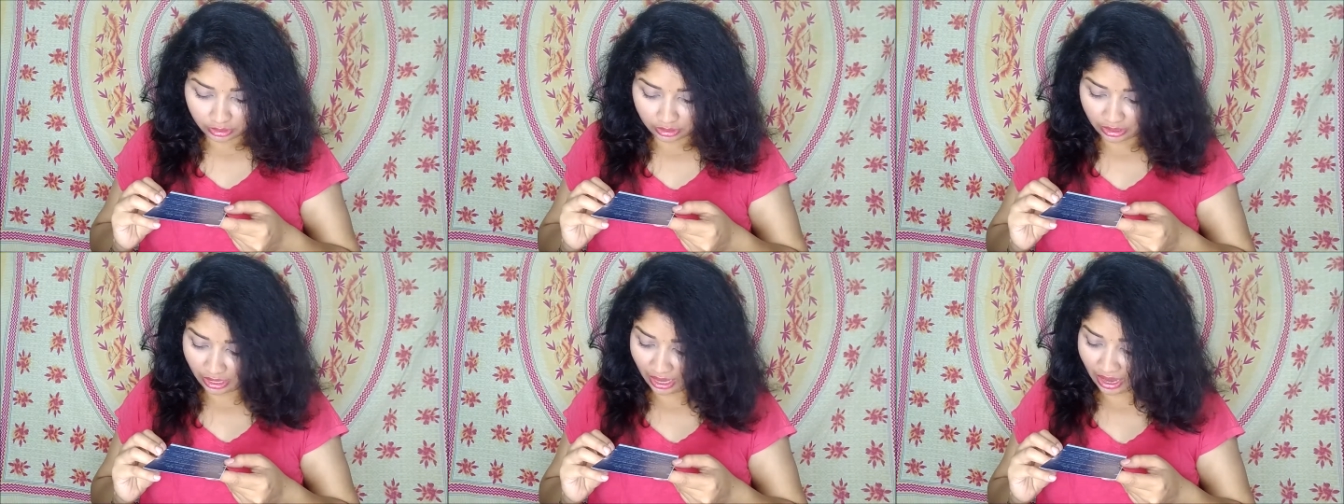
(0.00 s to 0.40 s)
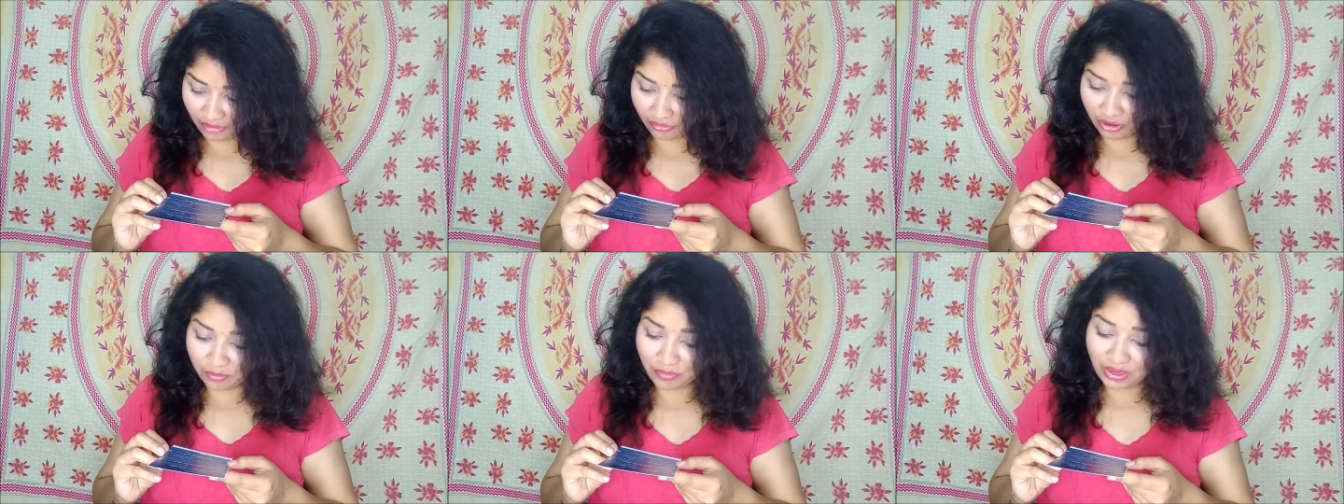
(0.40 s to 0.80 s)
they
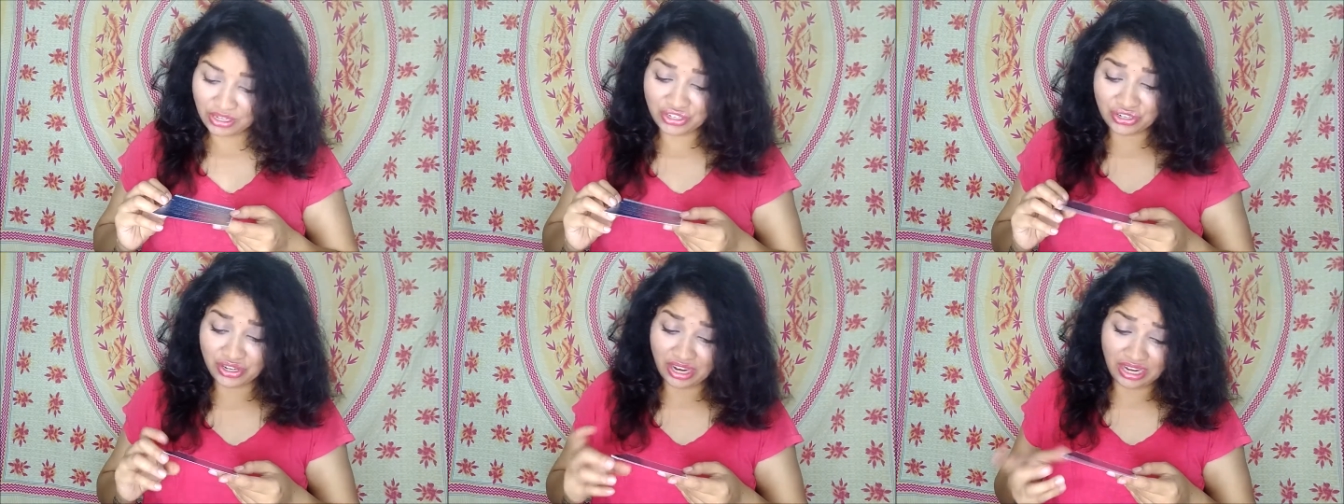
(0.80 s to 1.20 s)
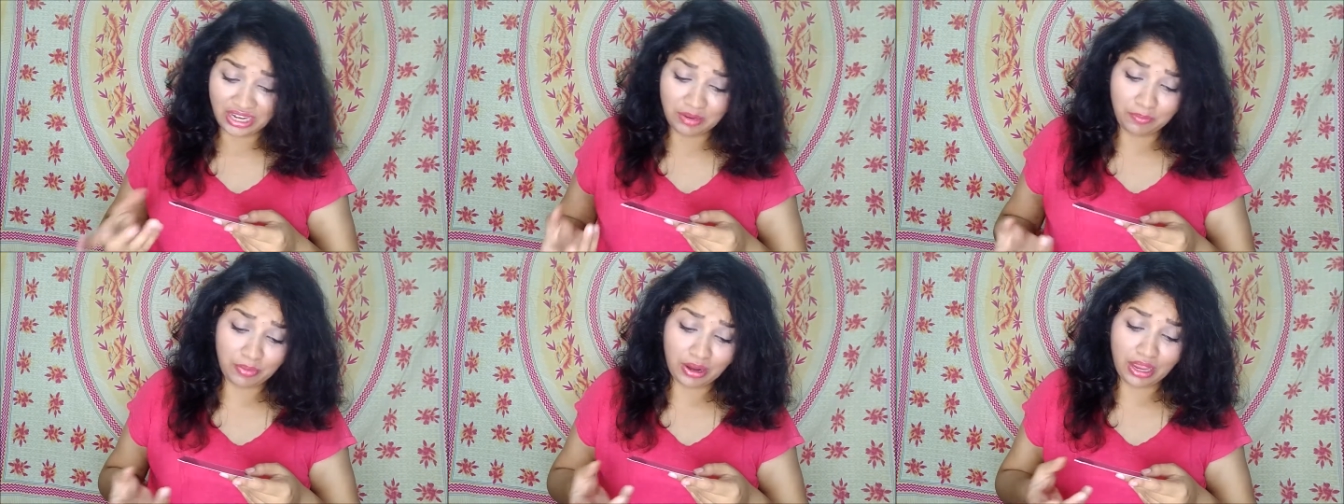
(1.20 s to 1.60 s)
haven't mentioned
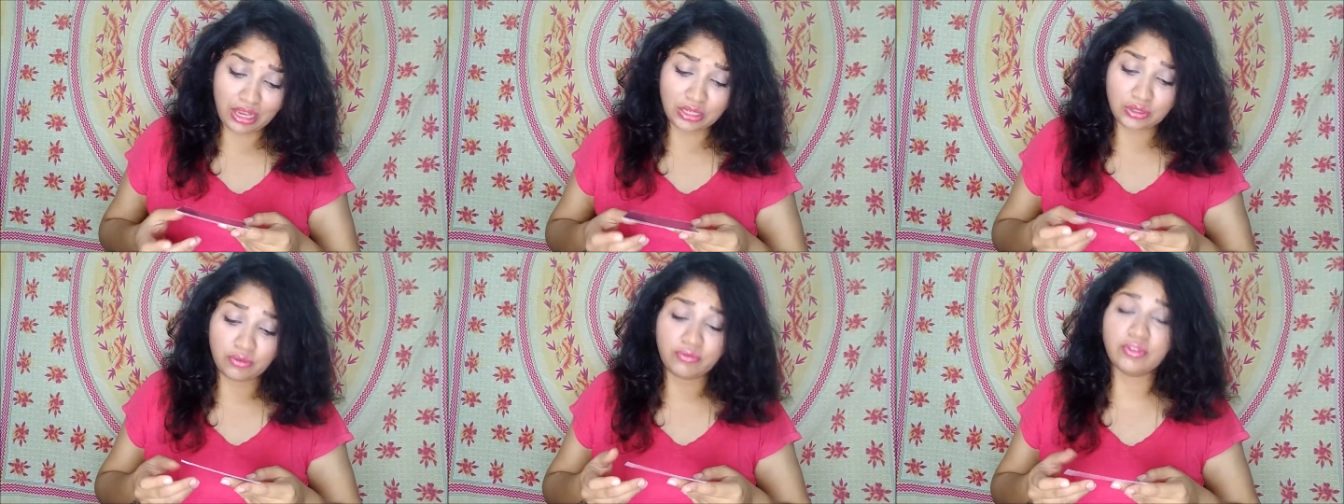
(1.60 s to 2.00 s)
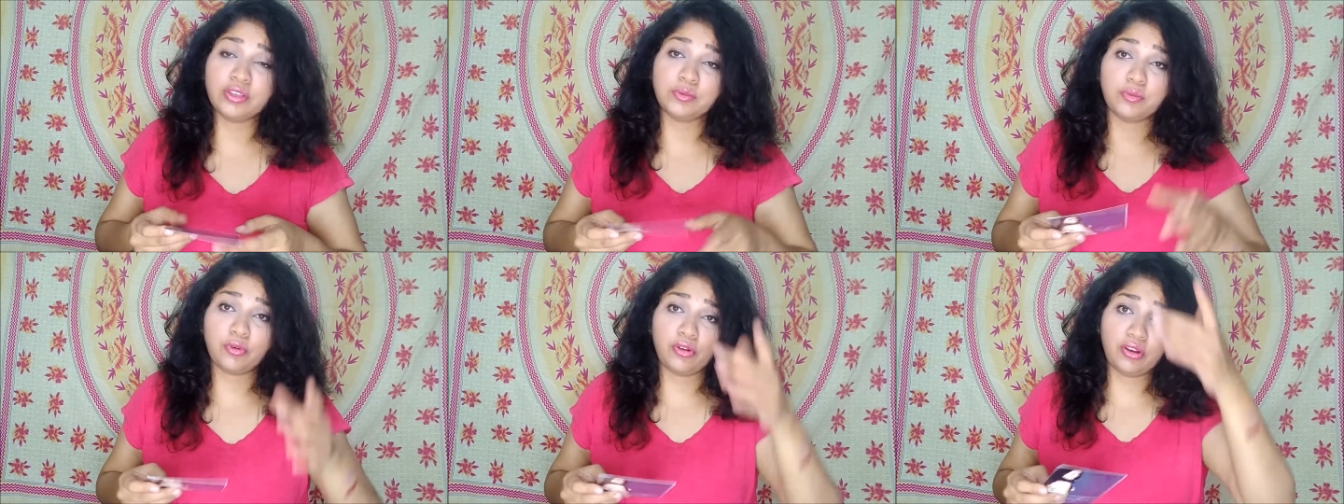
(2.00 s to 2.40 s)
any price of
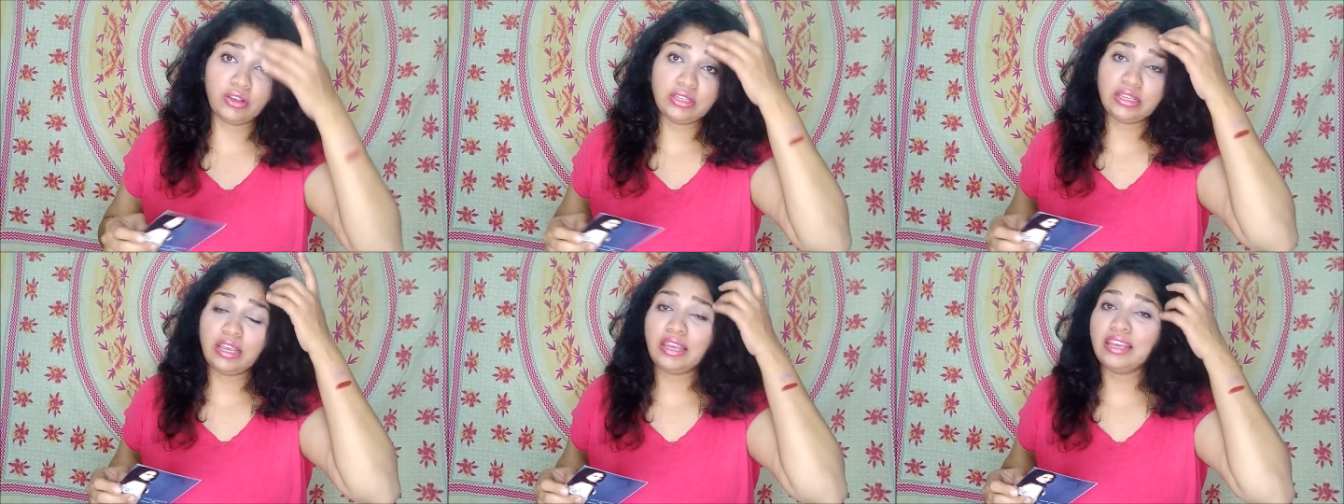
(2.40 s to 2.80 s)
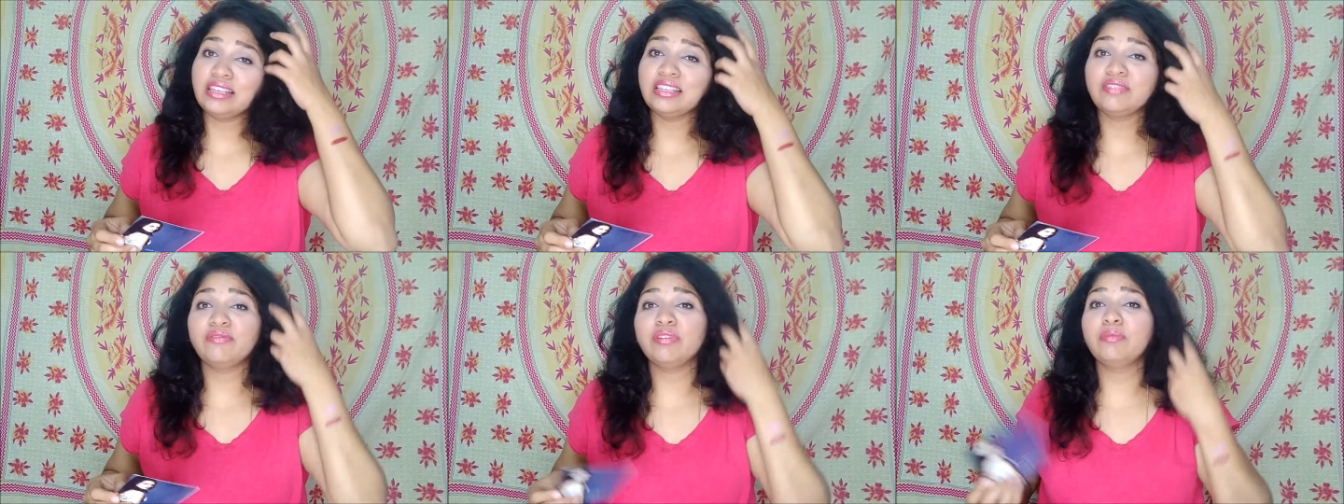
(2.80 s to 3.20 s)
this products. I
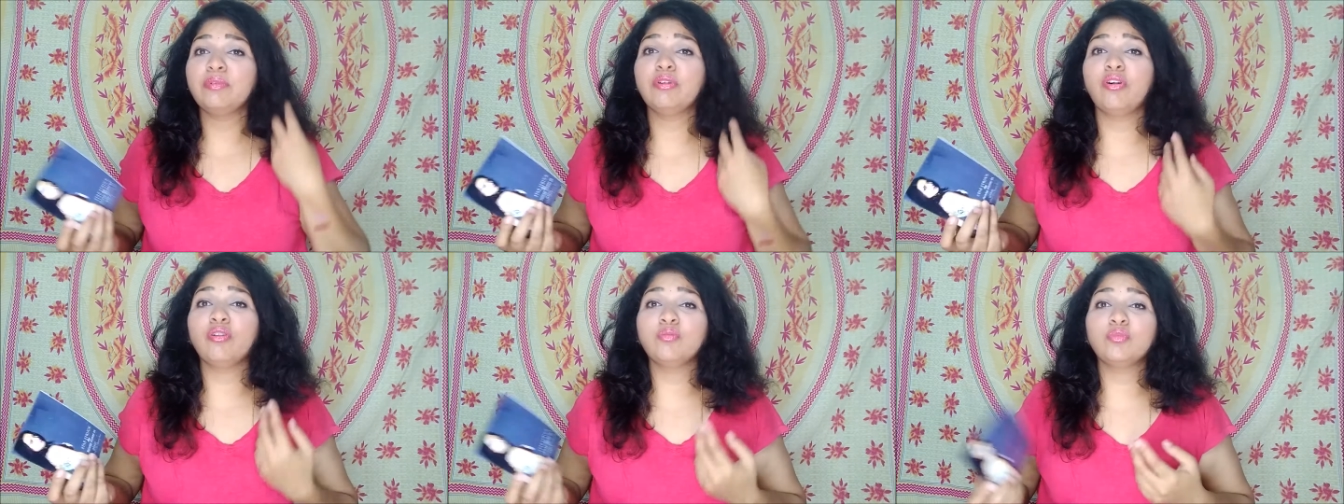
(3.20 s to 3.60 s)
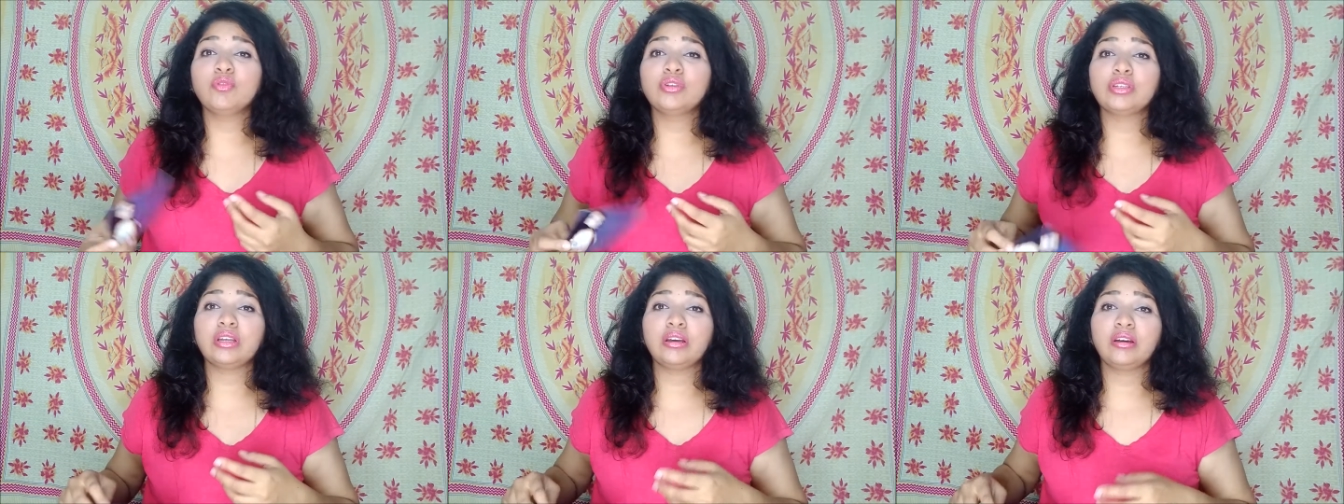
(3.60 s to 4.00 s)
guess it will be
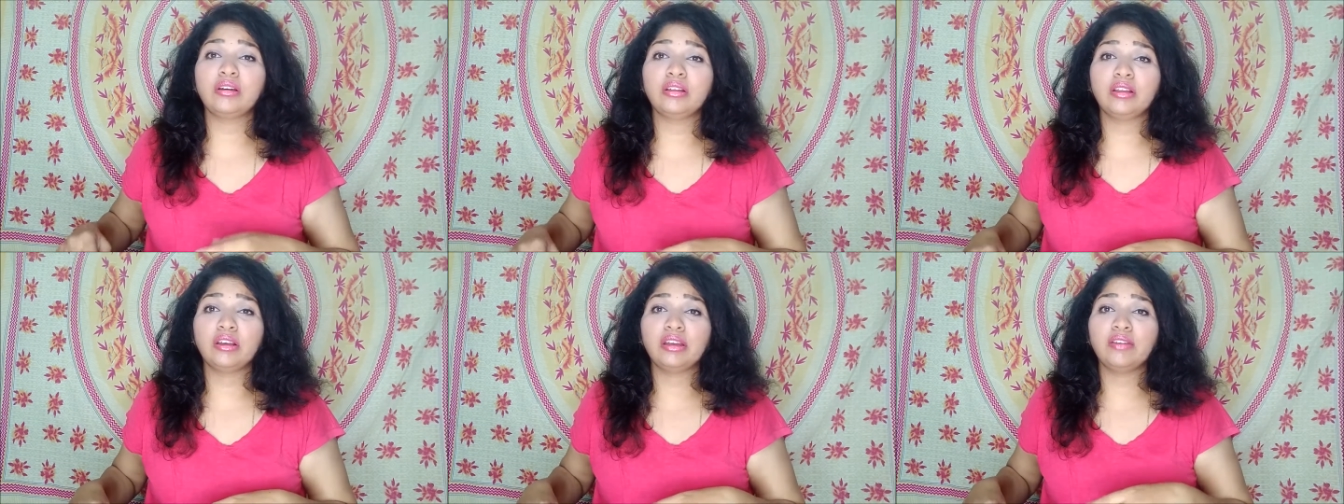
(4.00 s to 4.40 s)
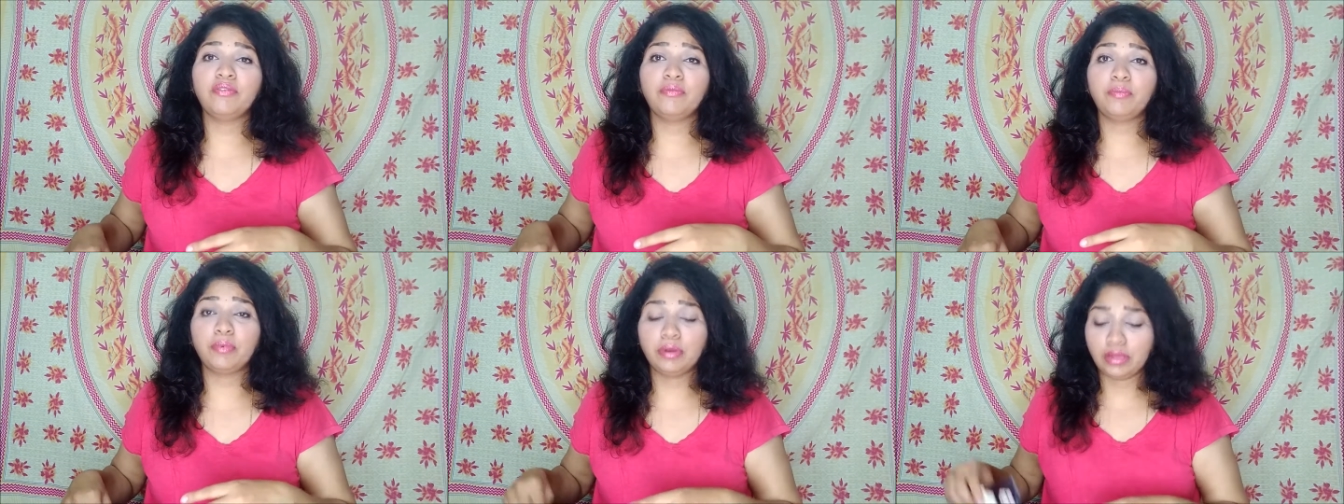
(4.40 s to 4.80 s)
almost the
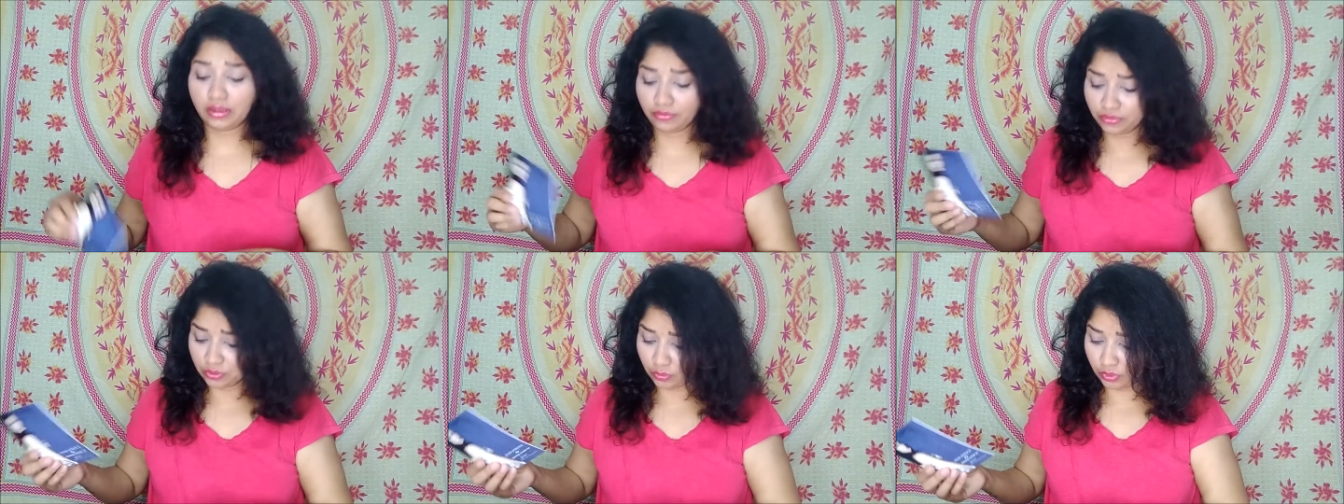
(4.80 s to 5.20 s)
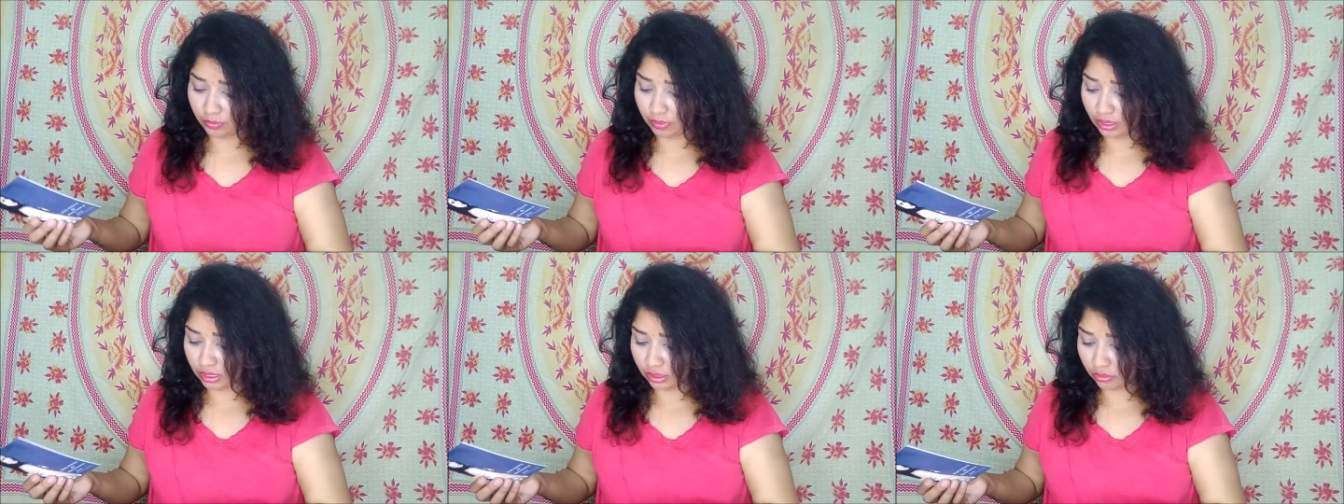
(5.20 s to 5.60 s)
gifts will
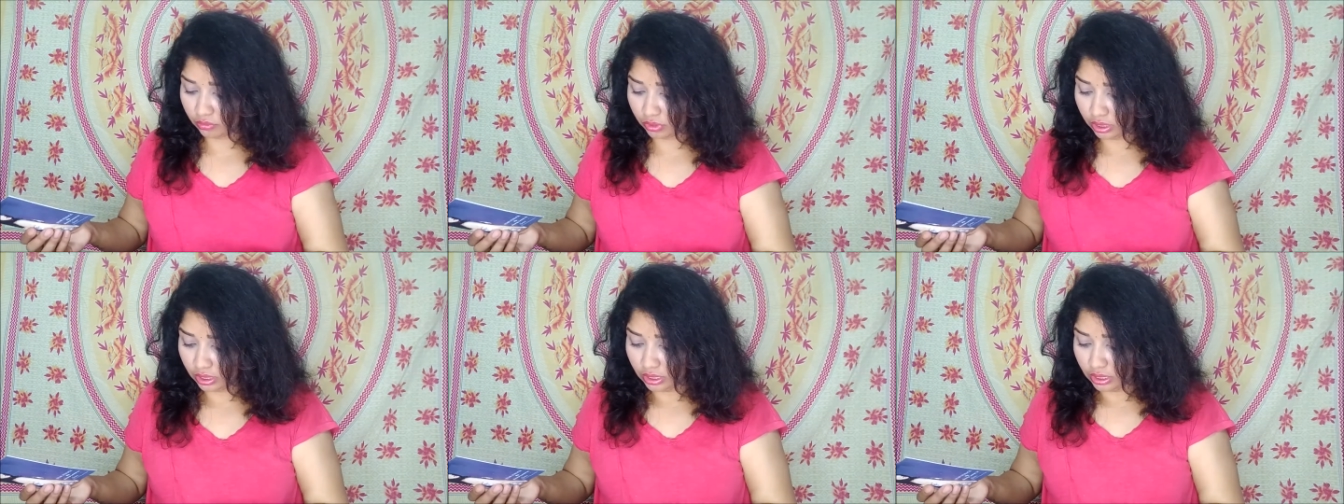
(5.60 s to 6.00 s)
be around